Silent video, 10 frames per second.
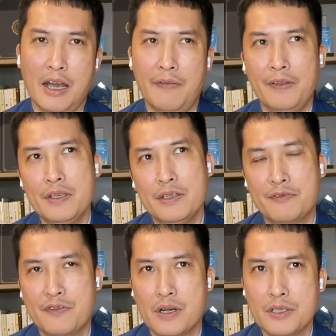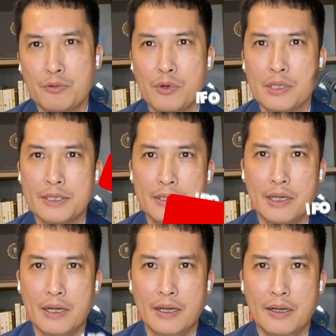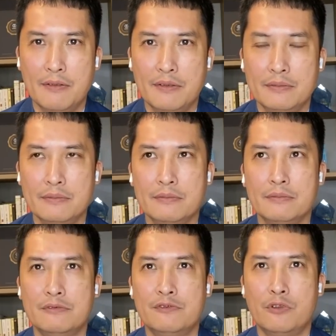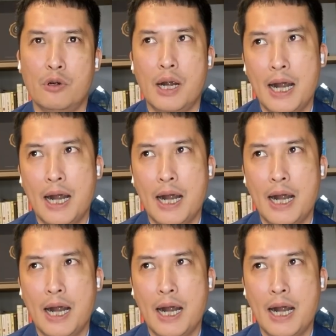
I think the first word for